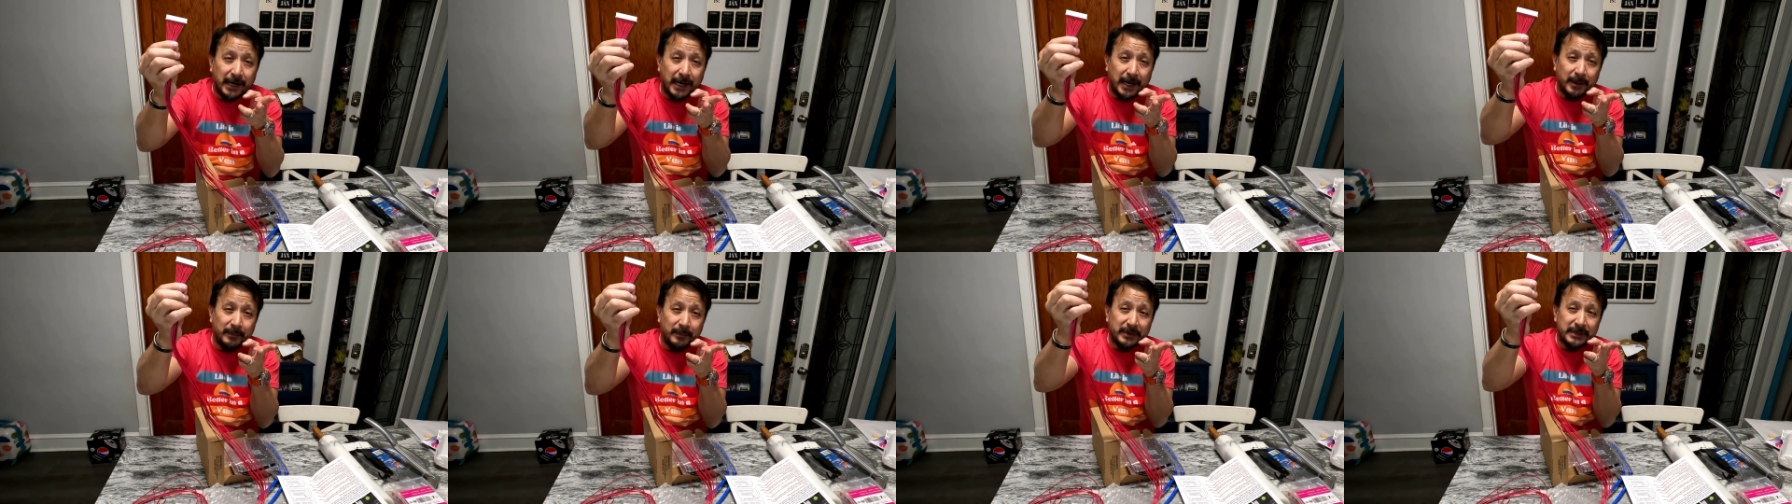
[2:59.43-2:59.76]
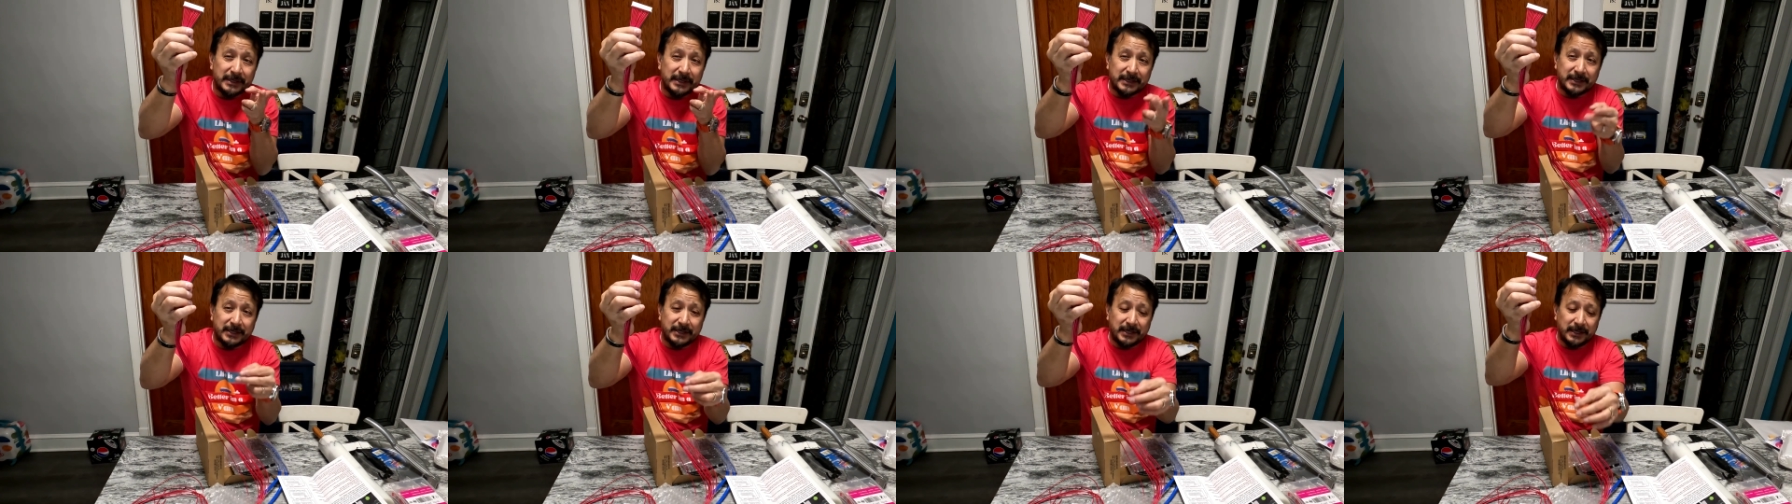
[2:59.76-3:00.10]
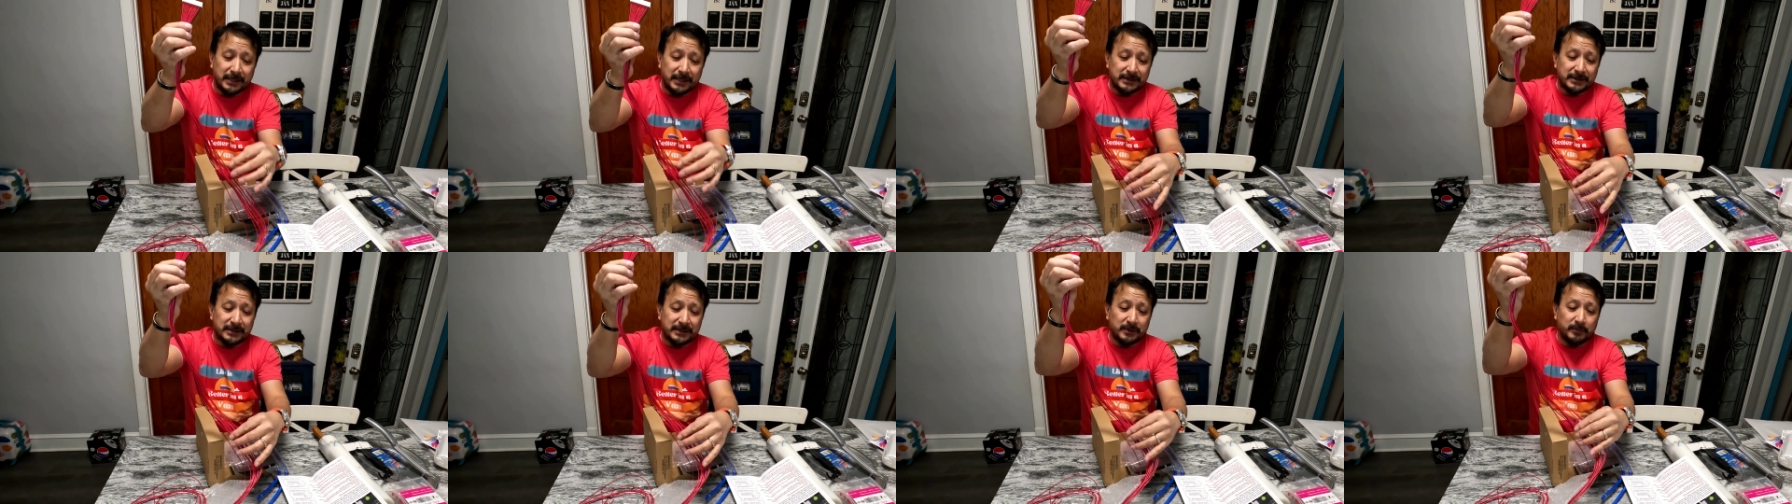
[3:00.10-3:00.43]
I'm gonna
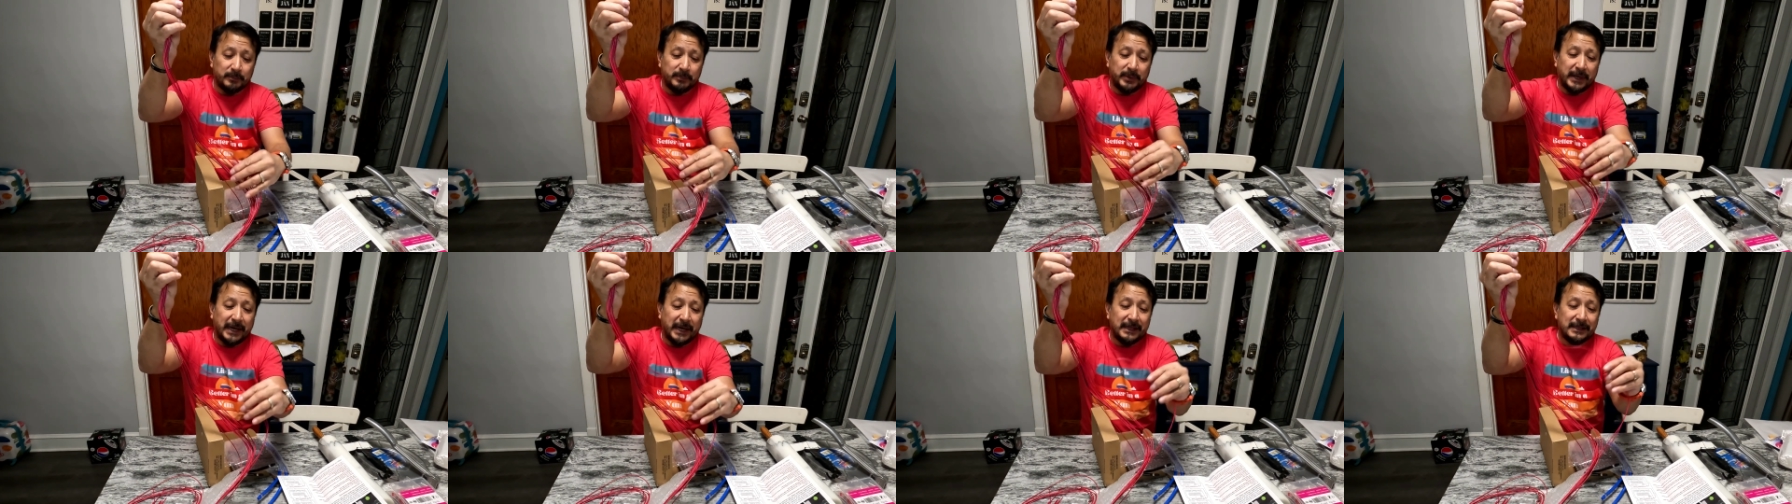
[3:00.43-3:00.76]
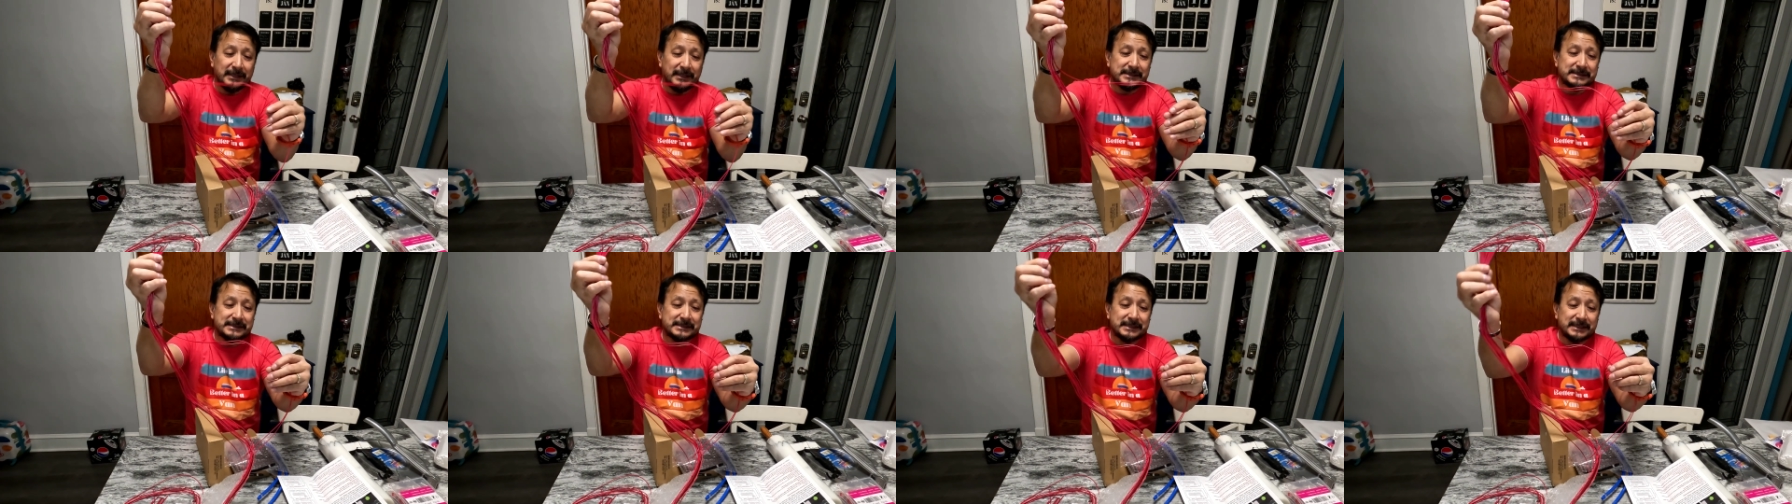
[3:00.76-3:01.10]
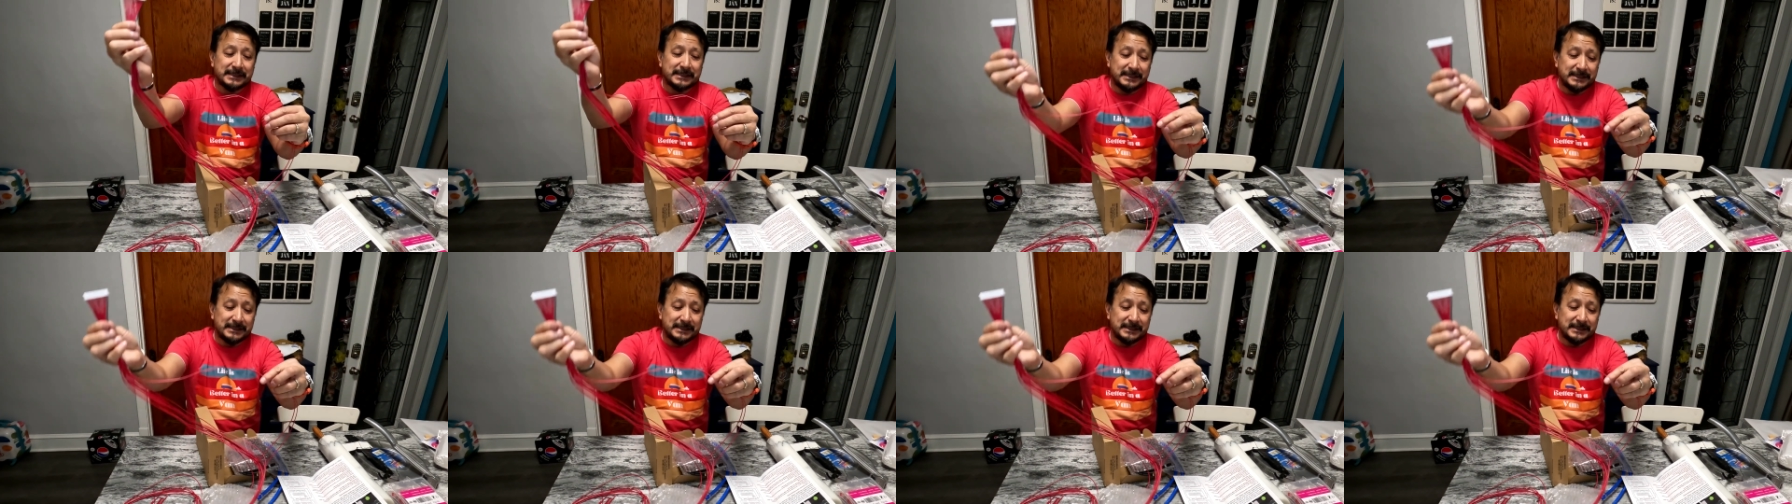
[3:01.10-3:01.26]
cut the balance